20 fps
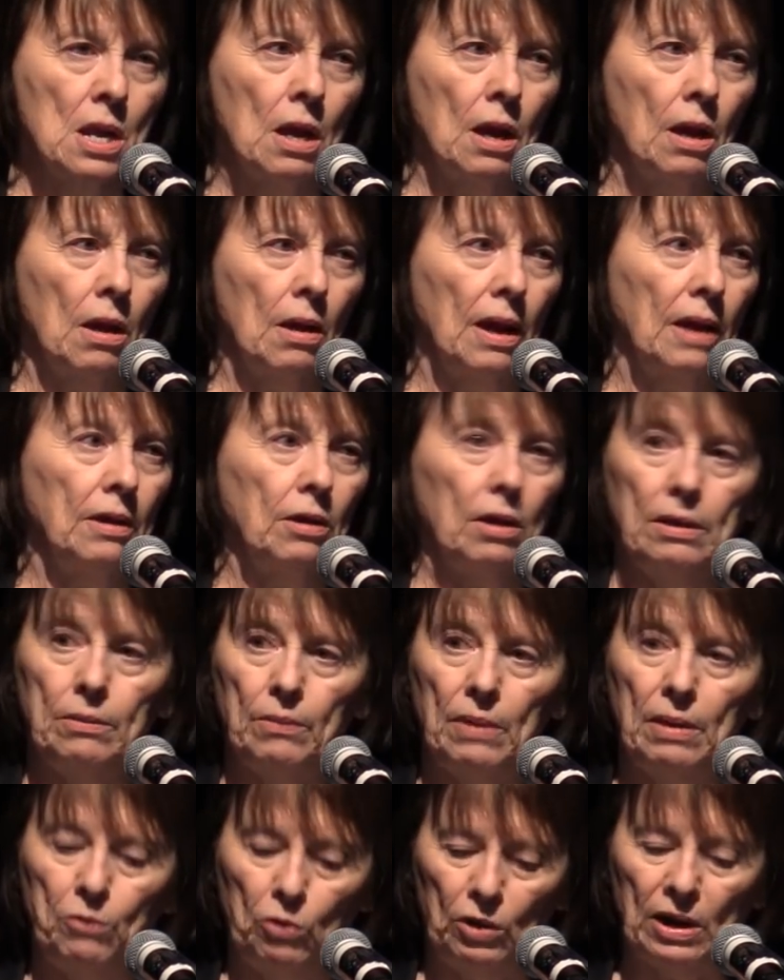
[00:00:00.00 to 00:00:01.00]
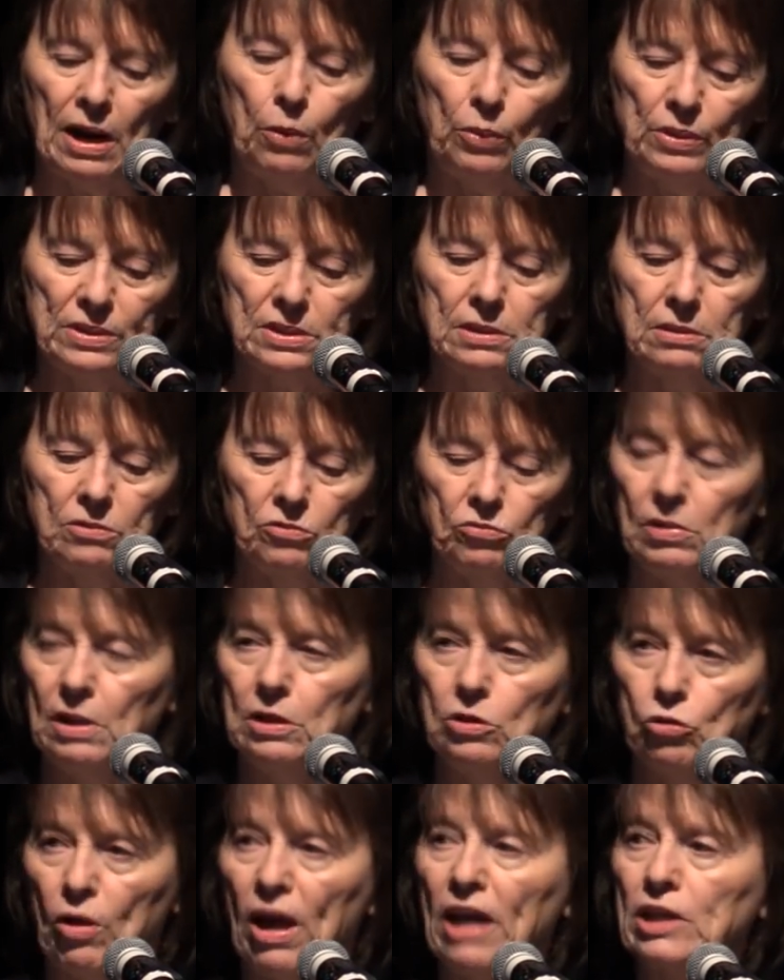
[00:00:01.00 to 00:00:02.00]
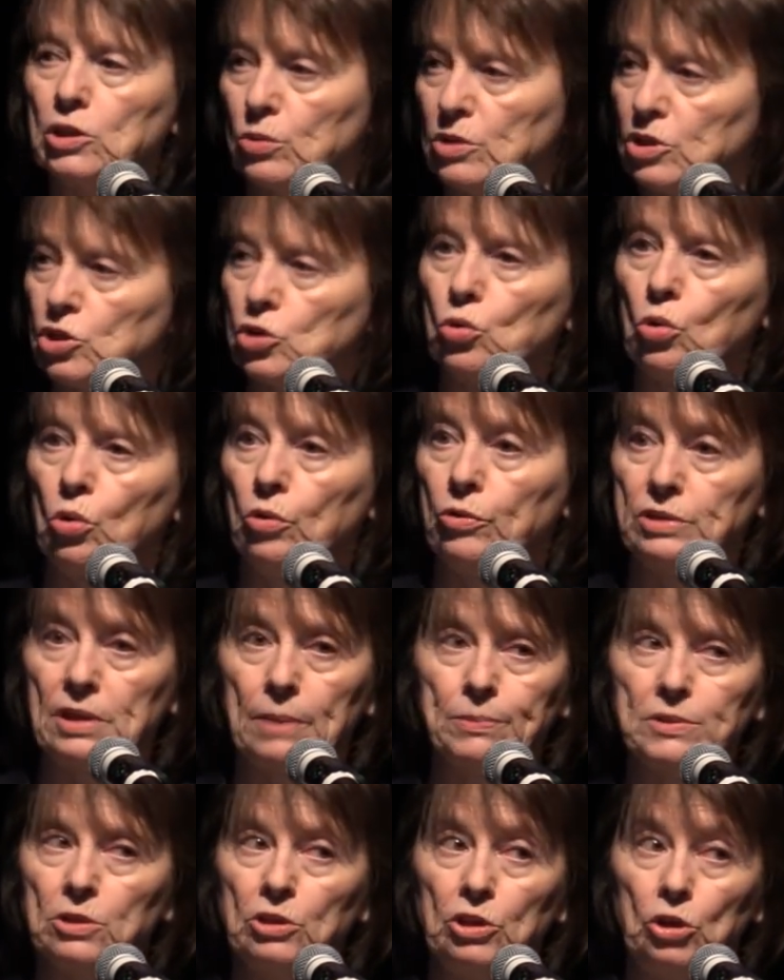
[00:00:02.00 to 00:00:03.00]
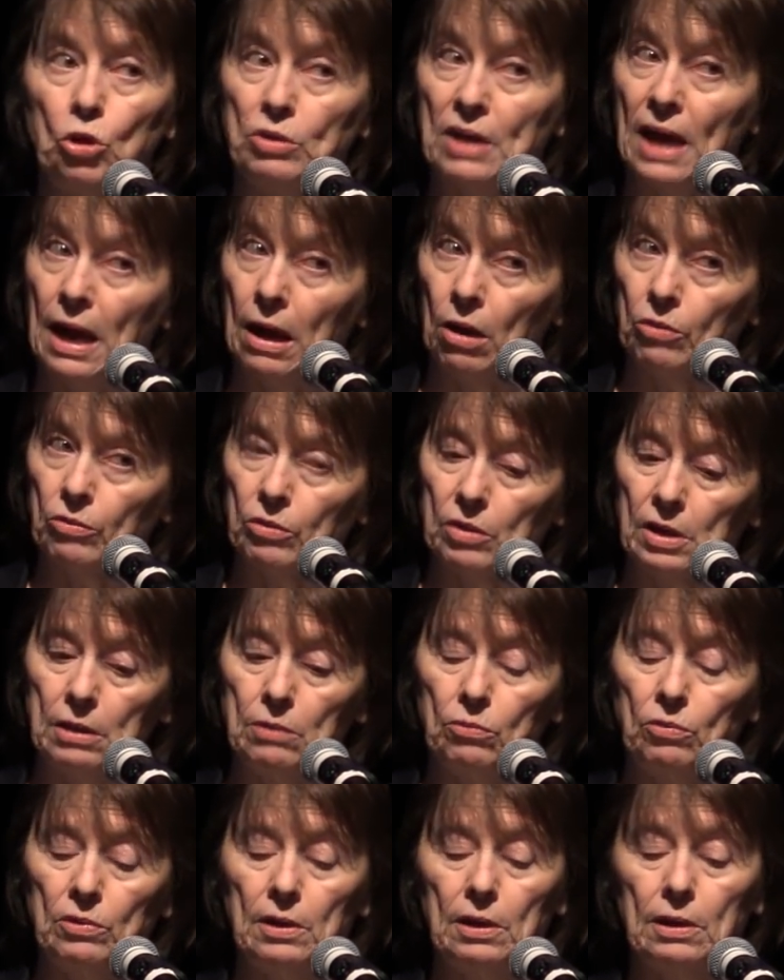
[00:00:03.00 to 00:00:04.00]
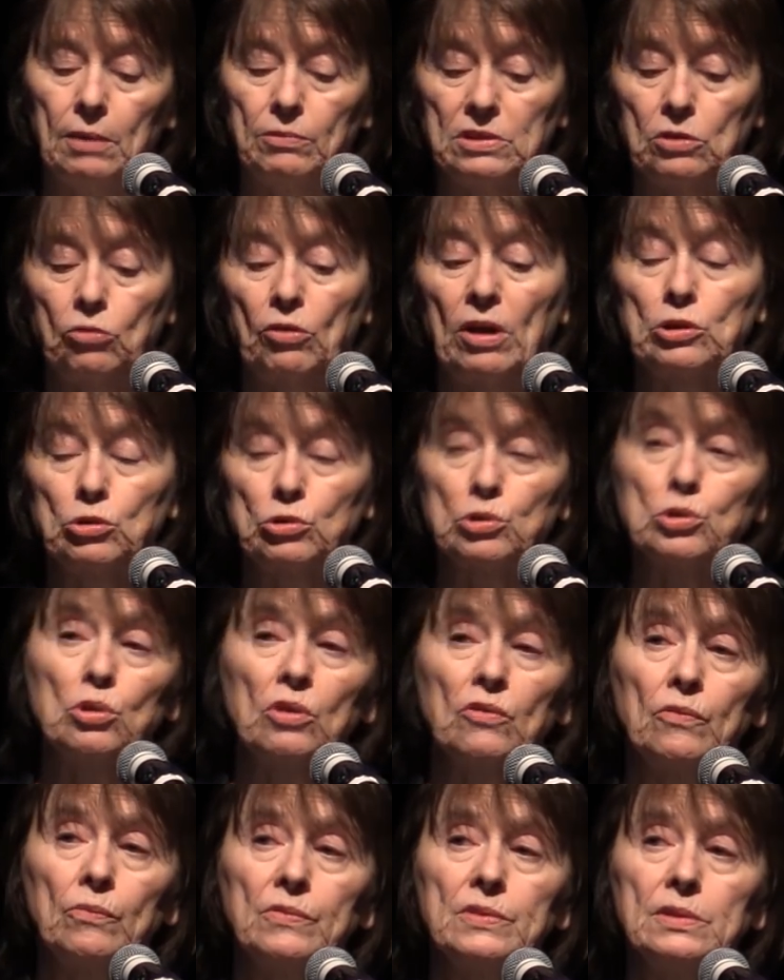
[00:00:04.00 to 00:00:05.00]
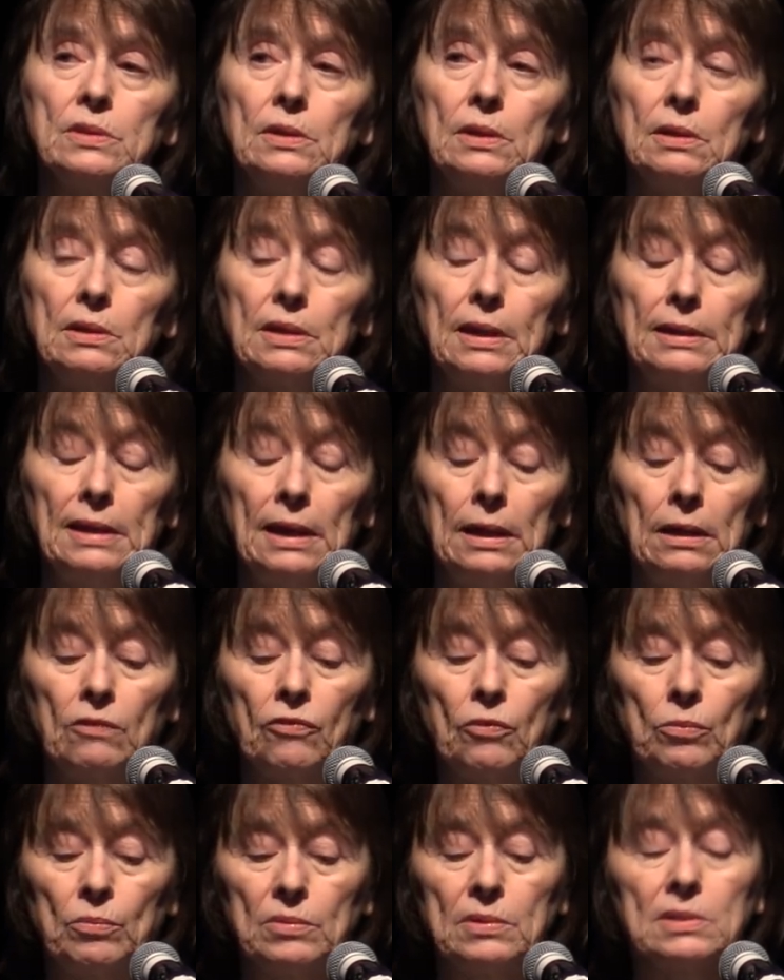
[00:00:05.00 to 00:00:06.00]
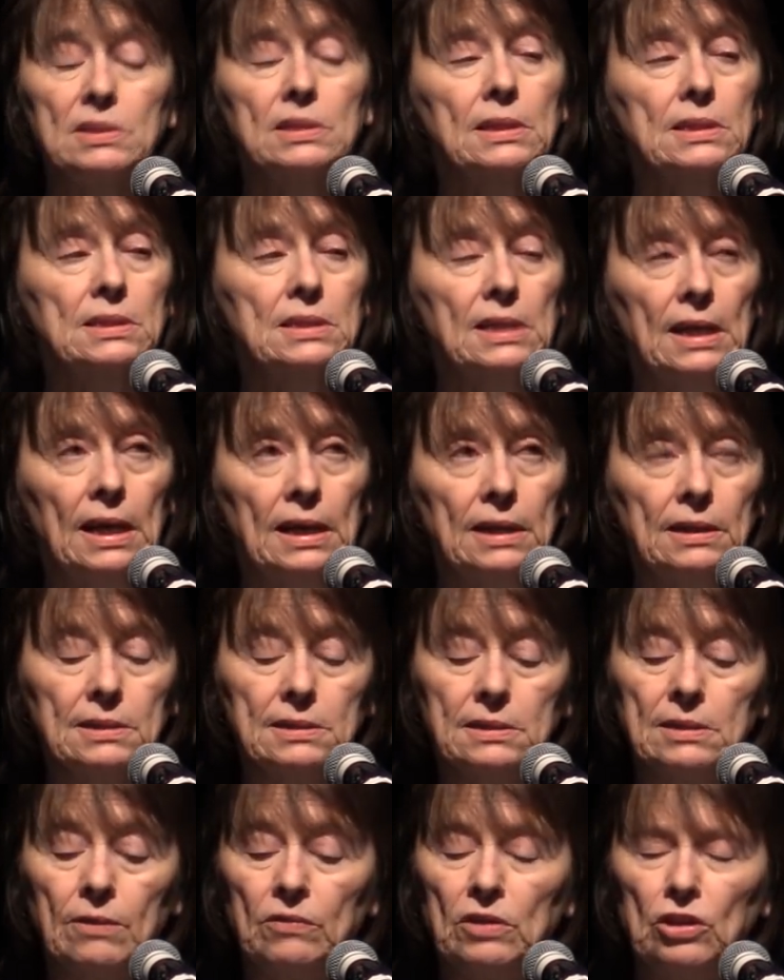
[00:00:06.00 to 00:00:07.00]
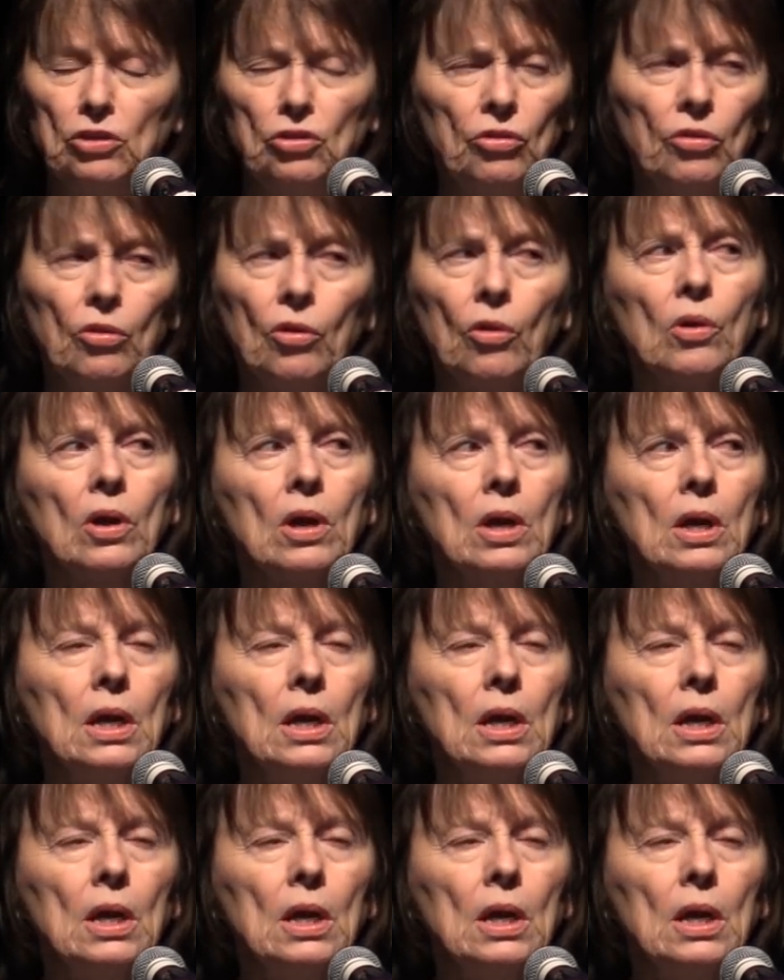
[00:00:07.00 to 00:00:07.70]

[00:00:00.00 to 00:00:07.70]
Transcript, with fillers: Uh, I, and when I was in, in graduate school, there's absolutely no doubt, okay, I was in graduate school at Yale from 68 to 72, there's